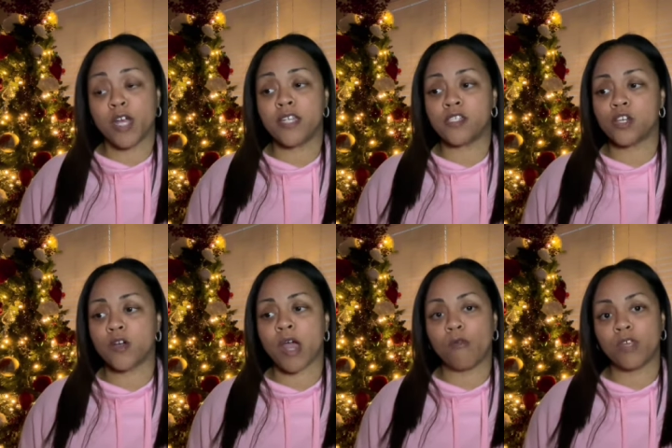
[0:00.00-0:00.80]
And so
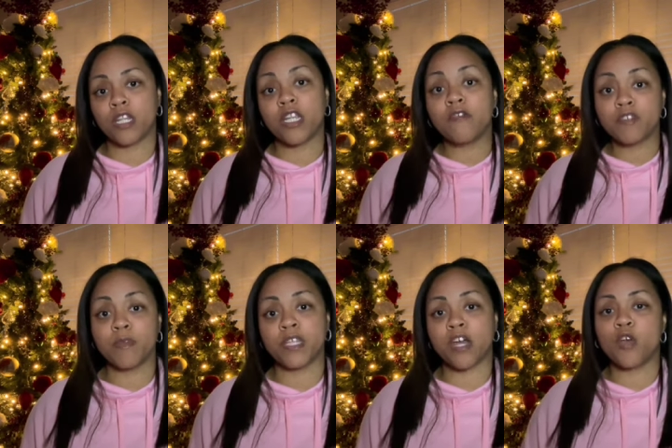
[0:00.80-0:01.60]
I would love to
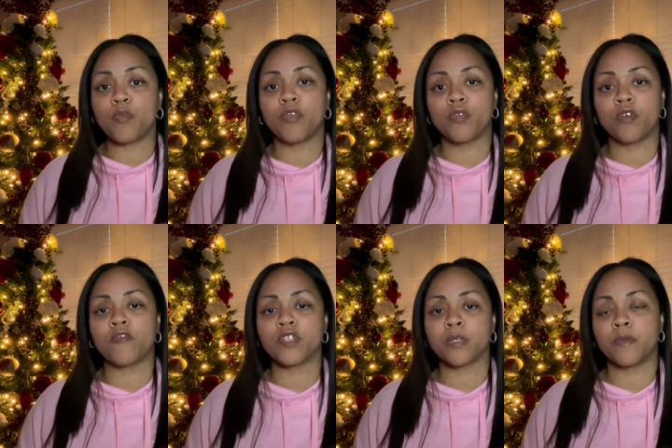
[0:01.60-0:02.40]
be that open door
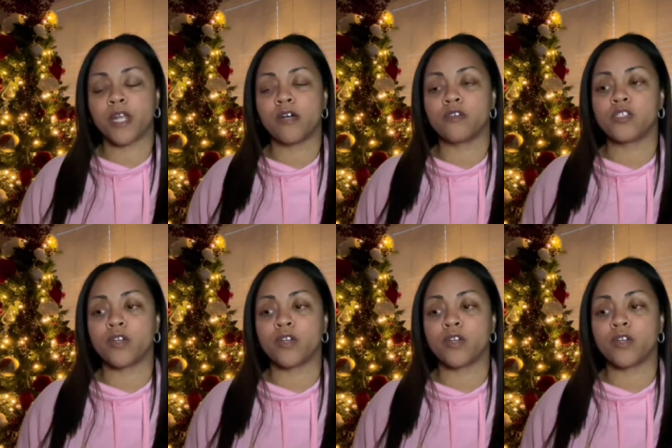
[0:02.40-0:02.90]
for someone else.